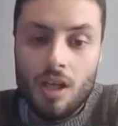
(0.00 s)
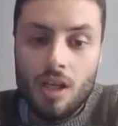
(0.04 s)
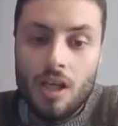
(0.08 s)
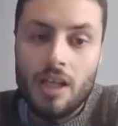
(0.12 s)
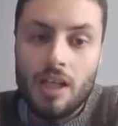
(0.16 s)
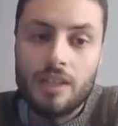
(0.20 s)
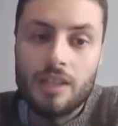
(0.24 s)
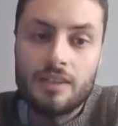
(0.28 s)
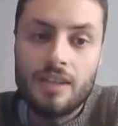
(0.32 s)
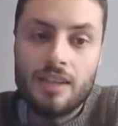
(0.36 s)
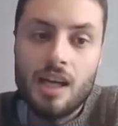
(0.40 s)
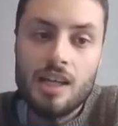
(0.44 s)

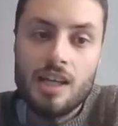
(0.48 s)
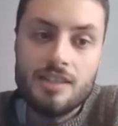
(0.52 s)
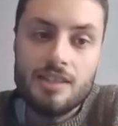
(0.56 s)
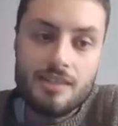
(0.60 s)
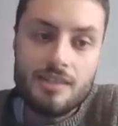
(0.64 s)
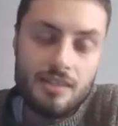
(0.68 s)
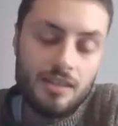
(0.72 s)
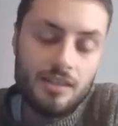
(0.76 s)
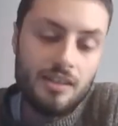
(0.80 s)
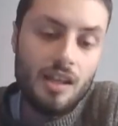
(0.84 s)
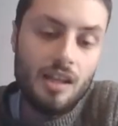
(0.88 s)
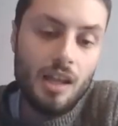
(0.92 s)
And thus
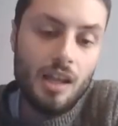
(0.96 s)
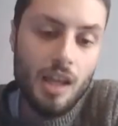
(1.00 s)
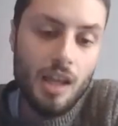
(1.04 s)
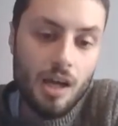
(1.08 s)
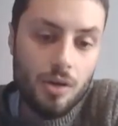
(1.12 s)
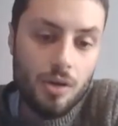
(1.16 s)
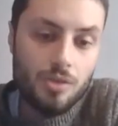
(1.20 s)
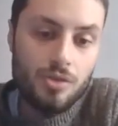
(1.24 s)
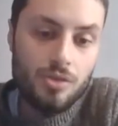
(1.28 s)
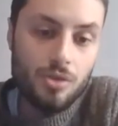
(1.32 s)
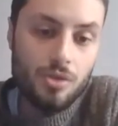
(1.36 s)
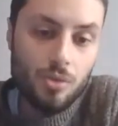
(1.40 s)
it
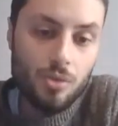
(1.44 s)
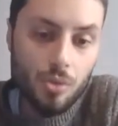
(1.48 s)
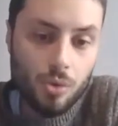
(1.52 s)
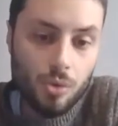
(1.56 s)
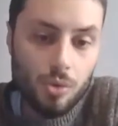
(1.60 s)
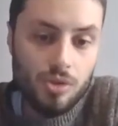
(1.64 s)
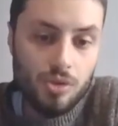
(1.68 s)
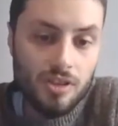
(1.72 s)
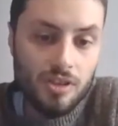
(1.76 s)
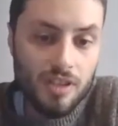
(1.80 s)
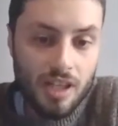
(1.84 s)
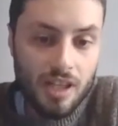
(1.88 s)
allows
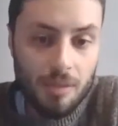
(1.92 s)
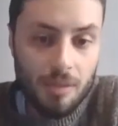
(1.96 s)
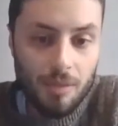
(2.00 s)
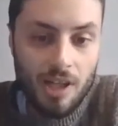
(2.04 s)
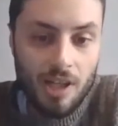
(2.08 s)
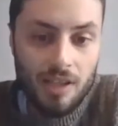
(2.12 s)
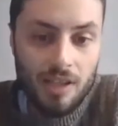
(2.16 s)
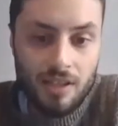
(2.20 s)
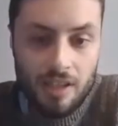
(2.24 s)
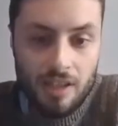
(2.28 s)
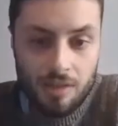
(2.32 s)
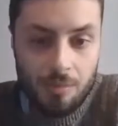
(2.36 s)
to
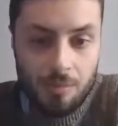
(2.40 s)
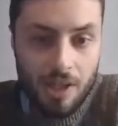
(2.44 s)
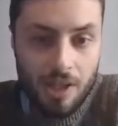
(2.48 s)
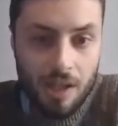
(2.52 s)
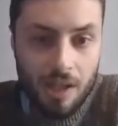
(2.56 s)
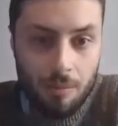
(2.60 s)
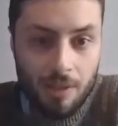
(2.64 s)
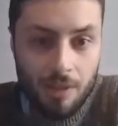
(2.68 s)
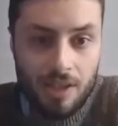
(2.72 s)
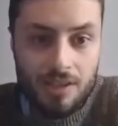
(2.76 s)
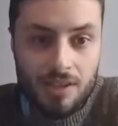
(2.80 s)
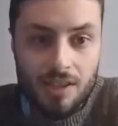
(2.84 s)
streamline the
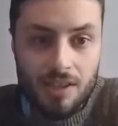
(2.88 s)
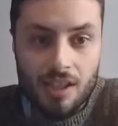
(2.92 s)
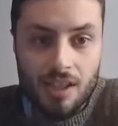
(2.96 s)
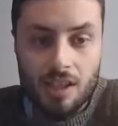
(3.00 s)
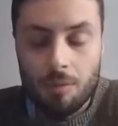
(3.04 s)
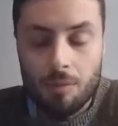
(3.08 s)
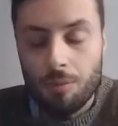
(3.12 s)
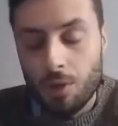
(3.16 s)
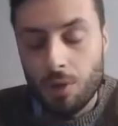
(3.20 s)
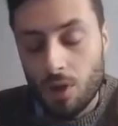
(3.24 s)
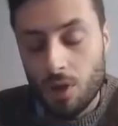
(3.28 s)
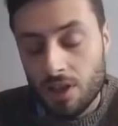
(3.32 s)
experiments. And
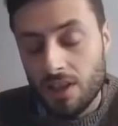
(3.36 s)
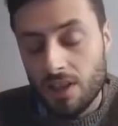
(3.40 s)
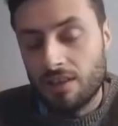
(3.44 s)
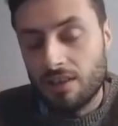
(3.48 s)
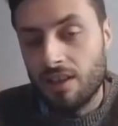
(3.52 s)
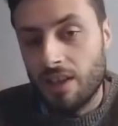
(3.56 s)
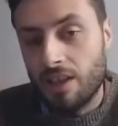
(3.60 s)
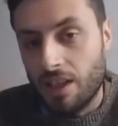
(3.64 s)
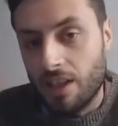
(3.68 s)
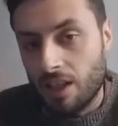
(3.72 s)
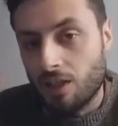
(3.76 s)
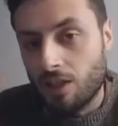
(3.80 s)

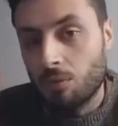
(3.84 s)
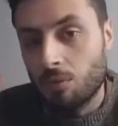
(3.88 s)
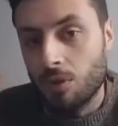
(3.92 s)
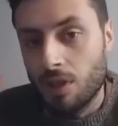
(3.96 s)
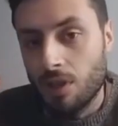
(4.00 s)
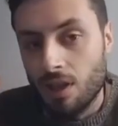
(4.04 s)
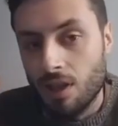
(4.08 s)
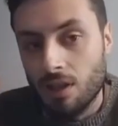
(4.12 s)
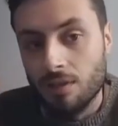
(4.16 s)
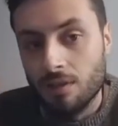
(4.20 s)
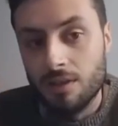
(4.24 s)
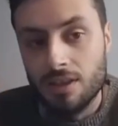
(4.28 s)
importantly,
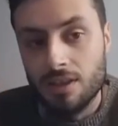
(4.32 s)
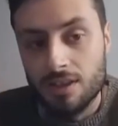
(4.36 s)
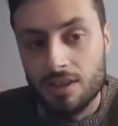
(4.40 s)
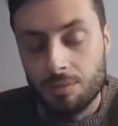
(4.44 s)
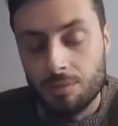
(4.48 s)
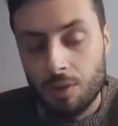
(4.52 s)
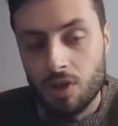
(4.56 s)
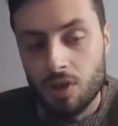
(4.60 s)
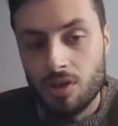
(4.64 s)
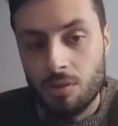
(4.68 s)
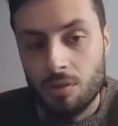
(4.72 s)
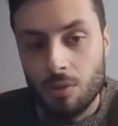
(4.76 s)
it's
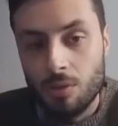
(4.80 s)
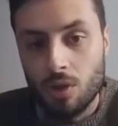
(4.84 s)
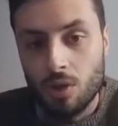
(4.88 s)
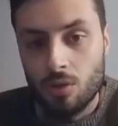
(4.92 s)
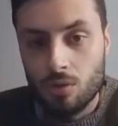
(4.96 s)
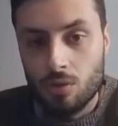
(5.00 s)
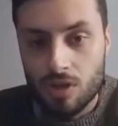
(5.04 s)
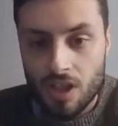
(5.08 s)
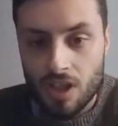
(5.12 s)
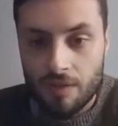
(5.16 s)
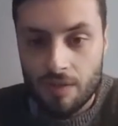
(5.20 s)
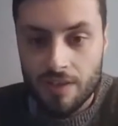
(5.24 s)
possible
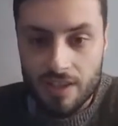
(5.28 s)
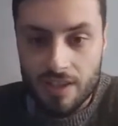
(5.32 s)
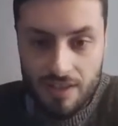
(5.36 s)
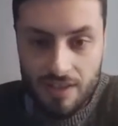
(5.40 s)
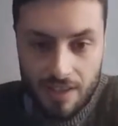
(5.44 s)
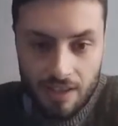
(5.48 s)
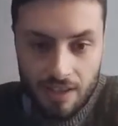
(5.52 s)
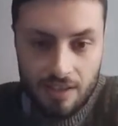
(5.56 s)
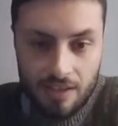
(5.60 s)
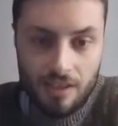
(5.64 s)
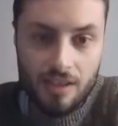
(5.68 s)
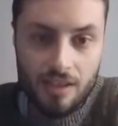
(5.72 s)
to save the
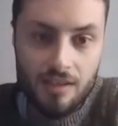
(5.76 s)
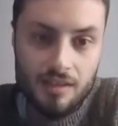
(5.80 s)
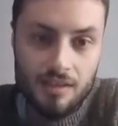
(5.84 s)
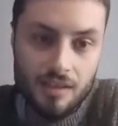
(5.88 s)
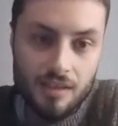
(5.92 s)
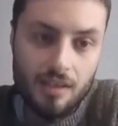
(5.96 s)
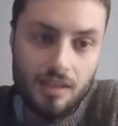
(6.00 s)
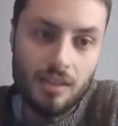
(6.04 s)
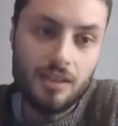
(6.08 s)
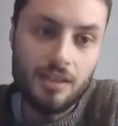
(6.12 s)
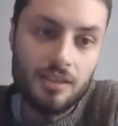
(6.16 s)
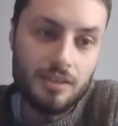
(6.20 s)
settings
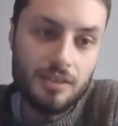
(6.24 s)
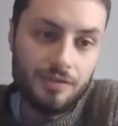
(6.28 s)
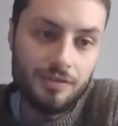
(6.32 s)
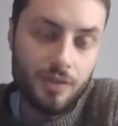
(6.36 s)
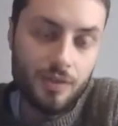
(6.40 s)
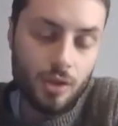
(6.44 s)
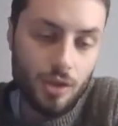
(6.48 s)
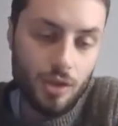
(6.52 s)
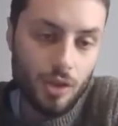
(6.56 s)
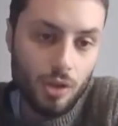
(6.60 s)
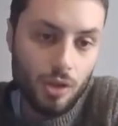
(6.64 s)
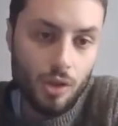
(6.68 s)
that's
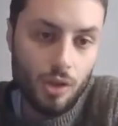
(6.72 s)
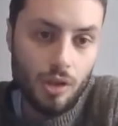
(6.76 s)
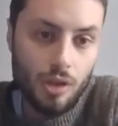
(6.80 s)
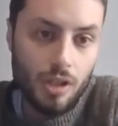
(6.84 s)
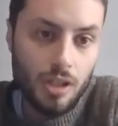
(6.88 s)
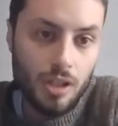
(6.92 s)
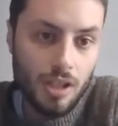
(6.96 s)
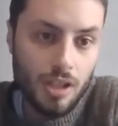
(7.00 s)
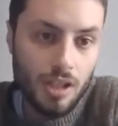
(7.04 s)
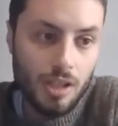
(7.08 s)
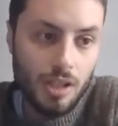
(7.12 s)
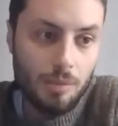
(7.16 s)
for
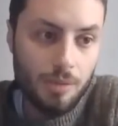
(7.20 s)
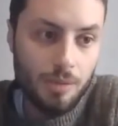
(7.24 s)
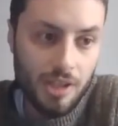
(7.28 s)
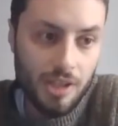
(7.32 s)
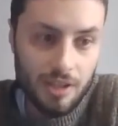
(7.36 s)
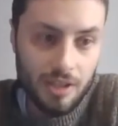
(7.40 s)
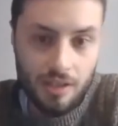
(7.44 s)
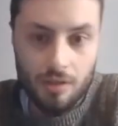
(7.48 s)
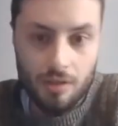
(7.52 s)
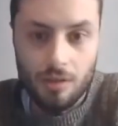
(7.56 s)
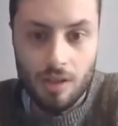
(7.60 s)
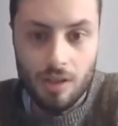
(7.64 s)
your
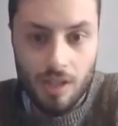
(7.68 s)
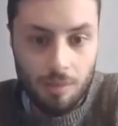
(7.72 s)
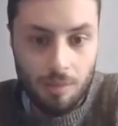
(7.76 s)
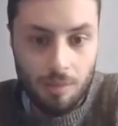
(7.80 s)
particular